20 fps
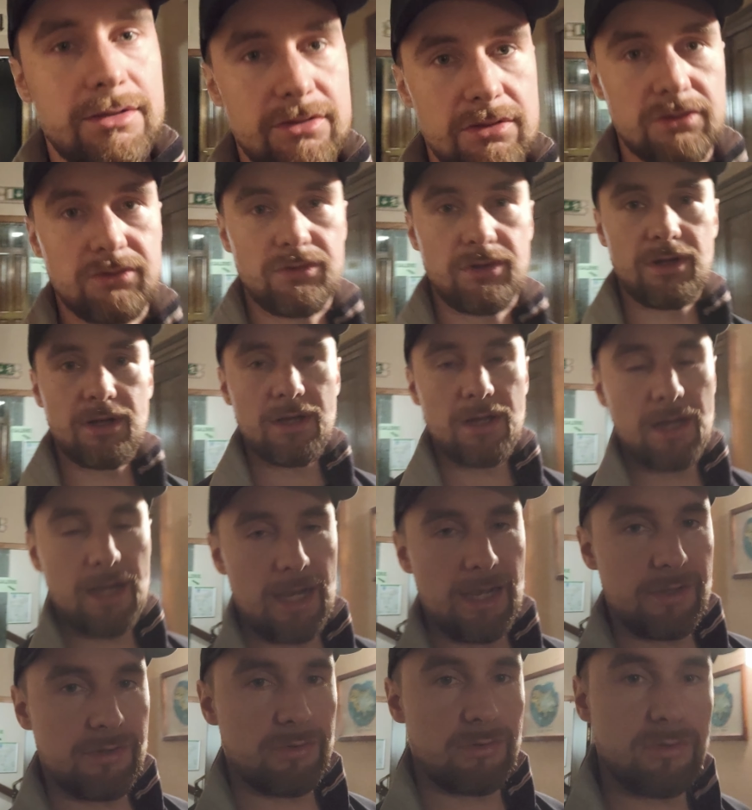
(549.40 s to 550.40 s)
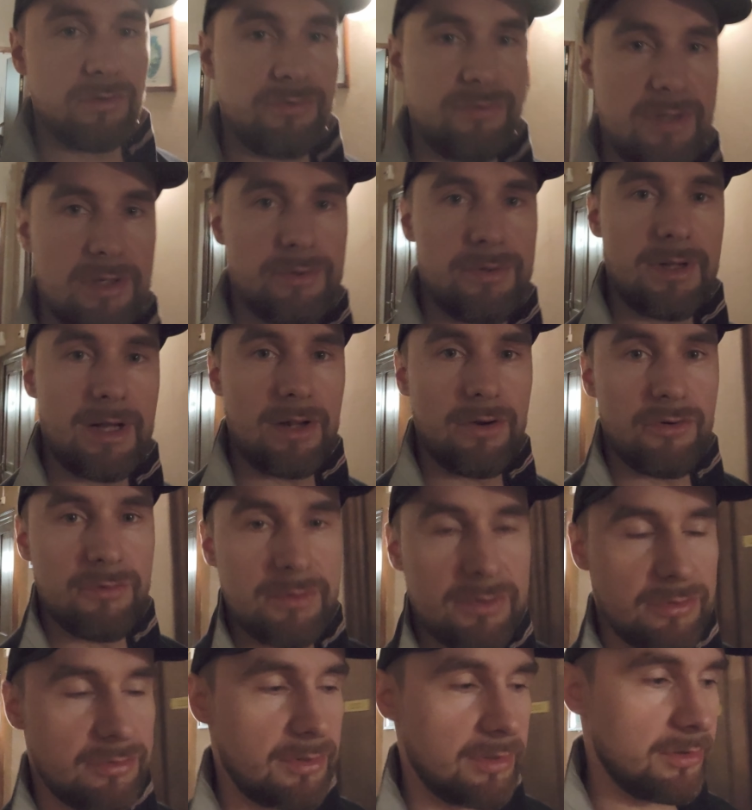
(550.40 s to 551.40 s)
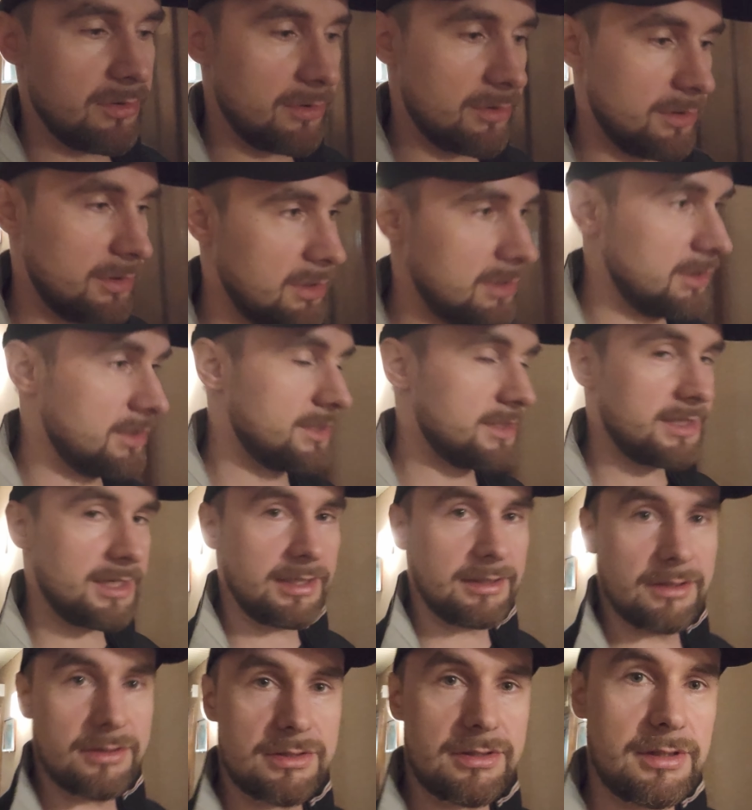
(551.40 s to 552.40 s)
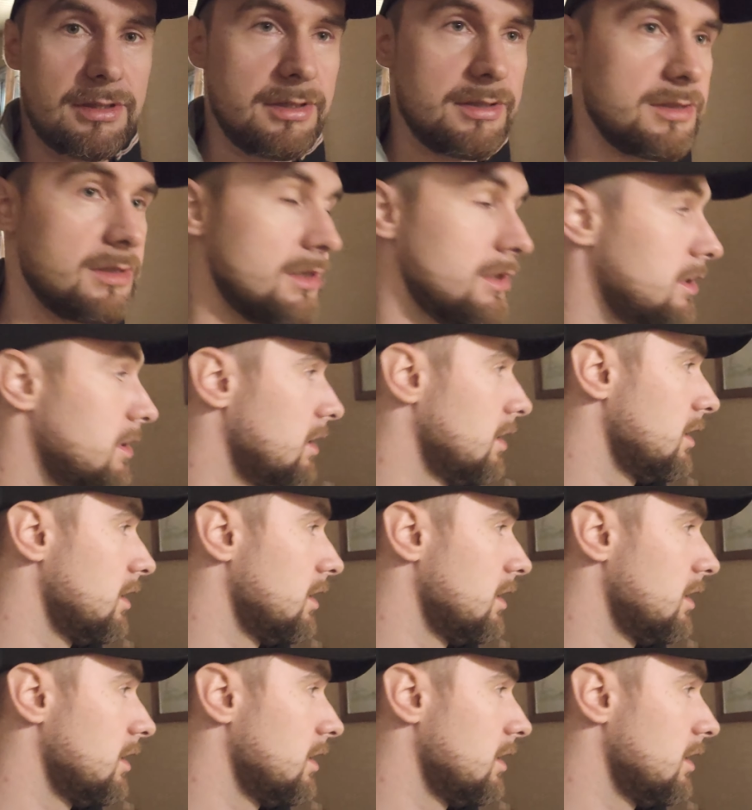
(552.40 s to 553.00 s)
So I don't know if they will allow me to record inside the church.